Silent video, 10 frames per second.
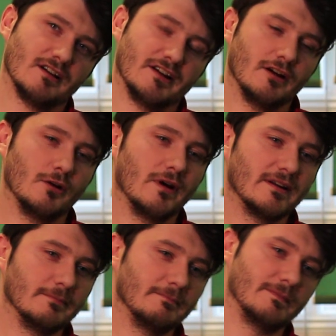I know where
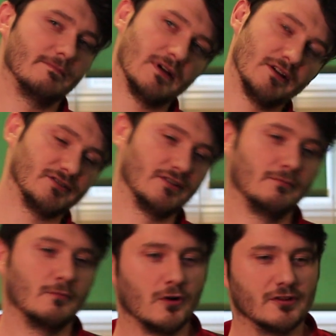the
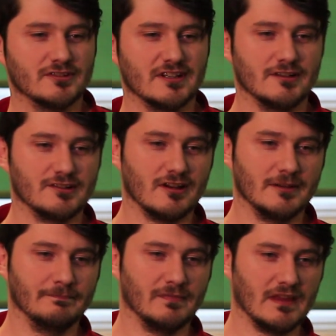person was at the
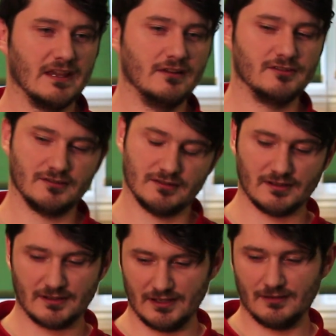time. He's
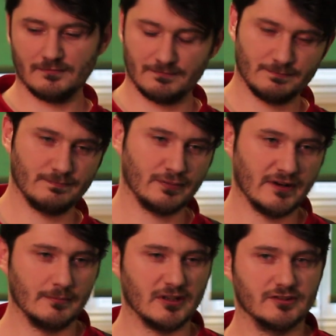
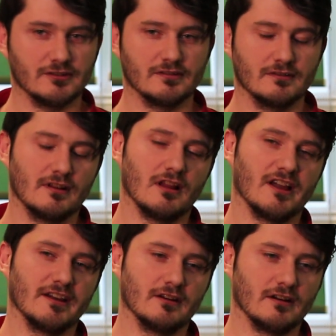pretty much
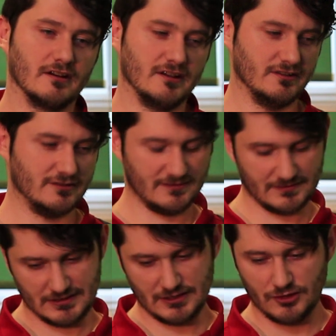like he's
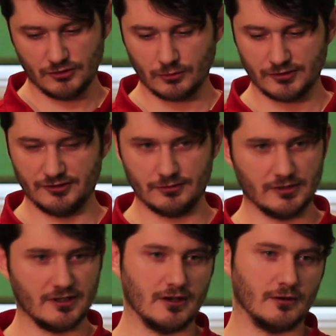talking to a
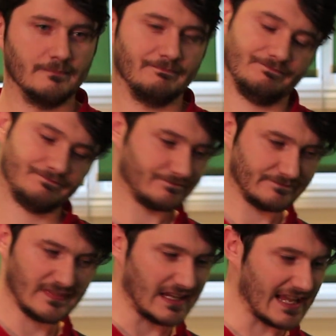girl,
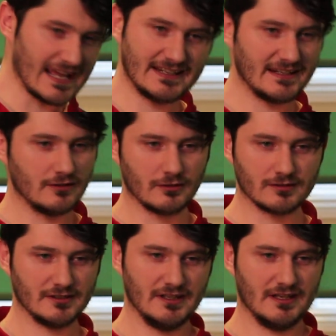and they're not,
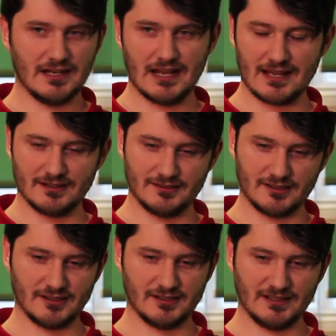and
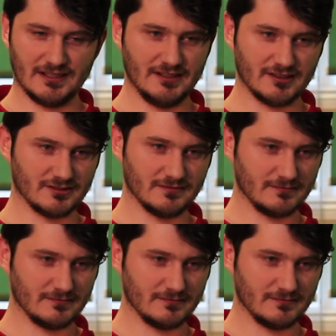he doesn't